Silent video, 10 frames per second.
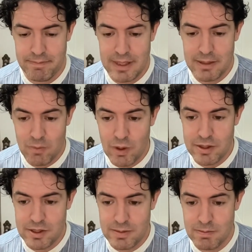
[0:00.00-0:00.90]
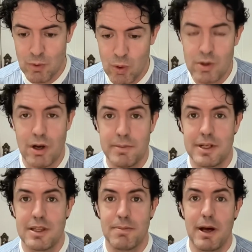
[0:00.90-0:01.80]
It was more common
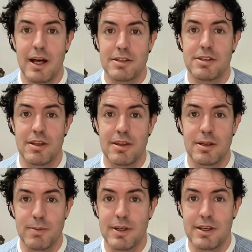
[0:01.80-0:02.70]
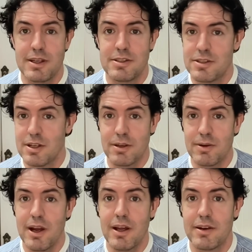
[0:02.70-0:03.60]
in the past, I think, but it's still
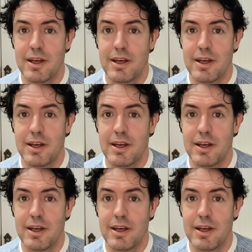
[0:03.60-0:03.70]
around.